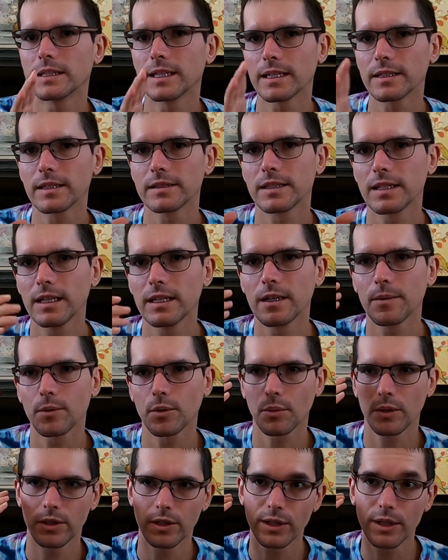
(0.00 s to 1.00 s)
sets the scene up
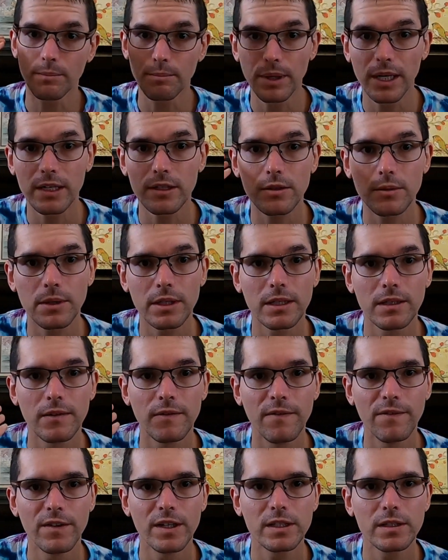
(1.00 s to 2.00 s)
to where you can picture it and
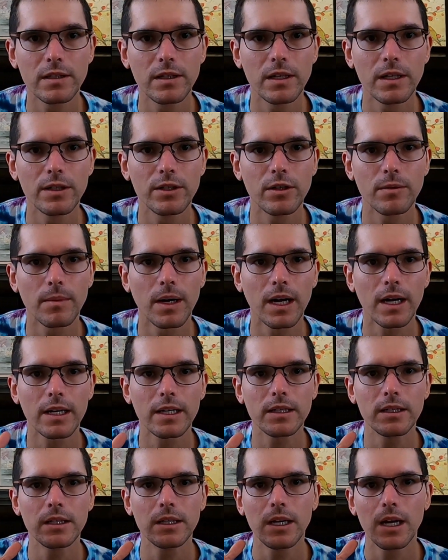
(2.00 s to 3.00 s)
envision it in your
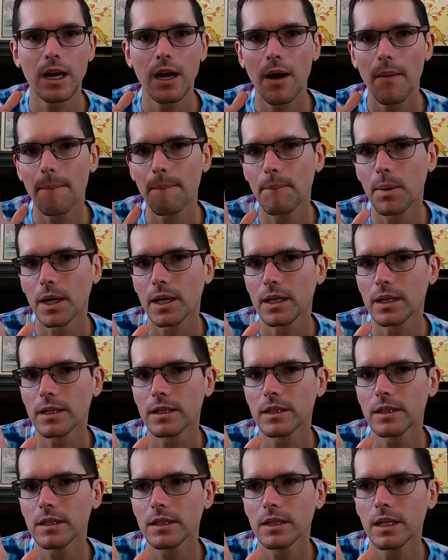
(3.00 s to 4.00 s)
mind,
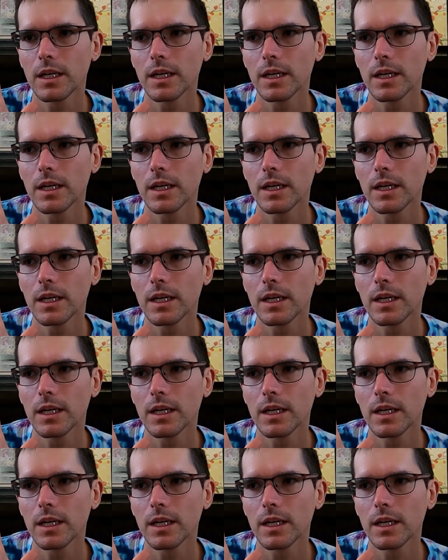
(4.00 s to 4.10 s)
but